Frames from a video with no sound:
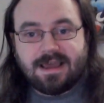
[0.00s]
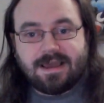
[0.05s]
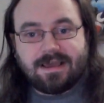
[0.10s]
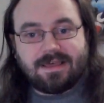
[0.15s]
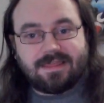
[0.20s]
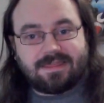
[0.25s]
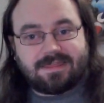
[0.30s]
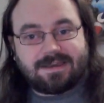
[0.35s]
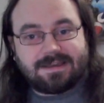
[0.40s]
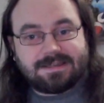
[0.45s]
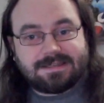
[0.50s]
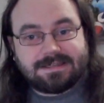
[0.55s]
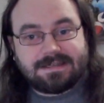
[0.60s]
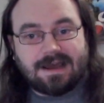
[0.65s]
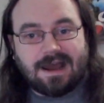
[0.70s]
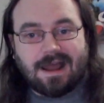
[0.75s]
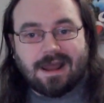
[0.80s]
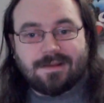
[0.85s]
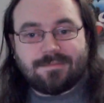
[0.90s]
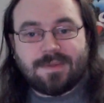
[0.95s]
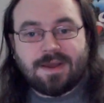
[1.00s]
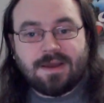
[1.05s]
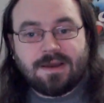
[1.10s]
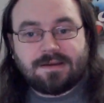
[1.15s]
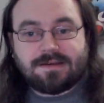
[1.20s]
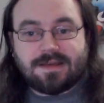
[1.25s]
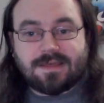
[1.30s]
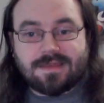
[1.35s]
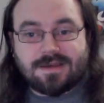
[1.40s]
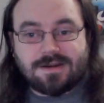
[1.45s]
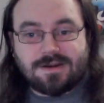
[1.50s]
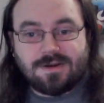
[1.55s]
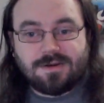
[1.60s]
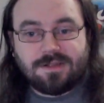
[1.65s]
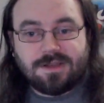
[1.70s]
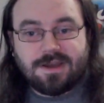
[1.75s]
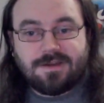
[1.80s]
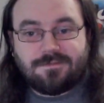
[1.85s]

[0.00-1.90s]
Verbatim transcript: this time to the newly